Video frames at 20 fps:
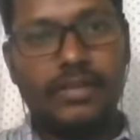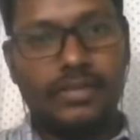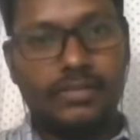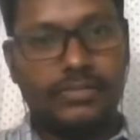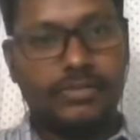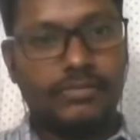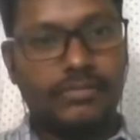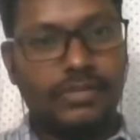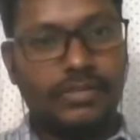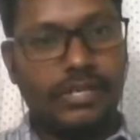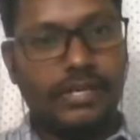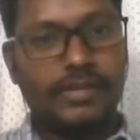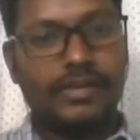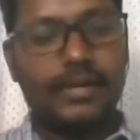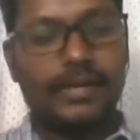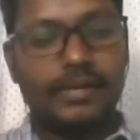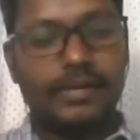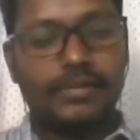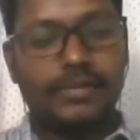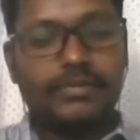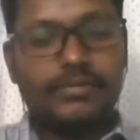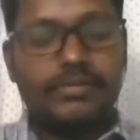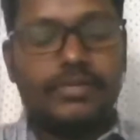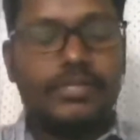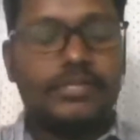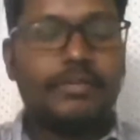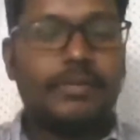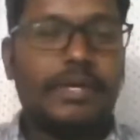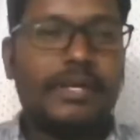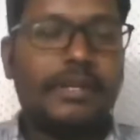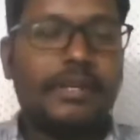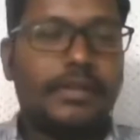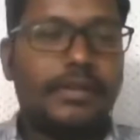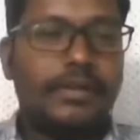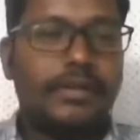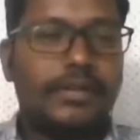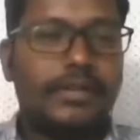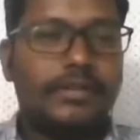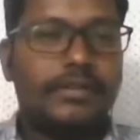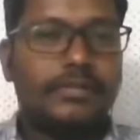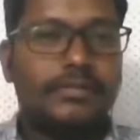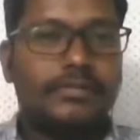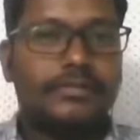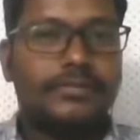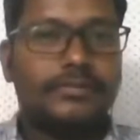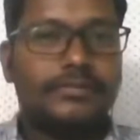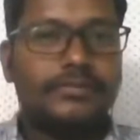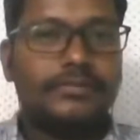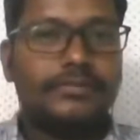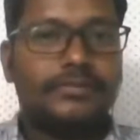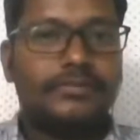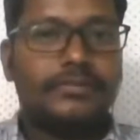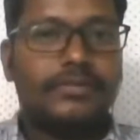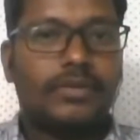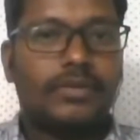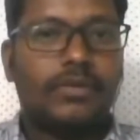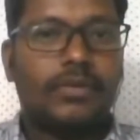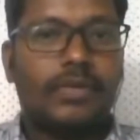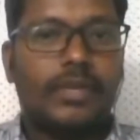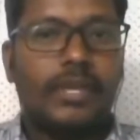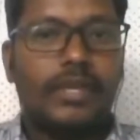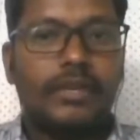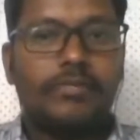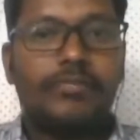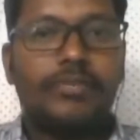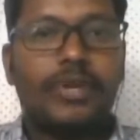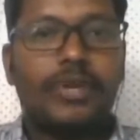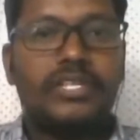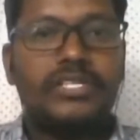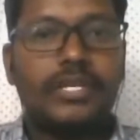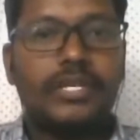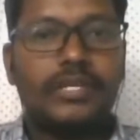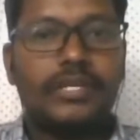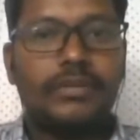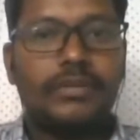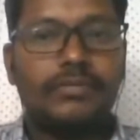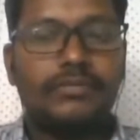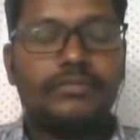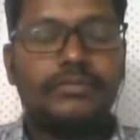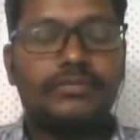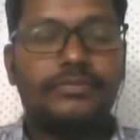So they try to use this particular projective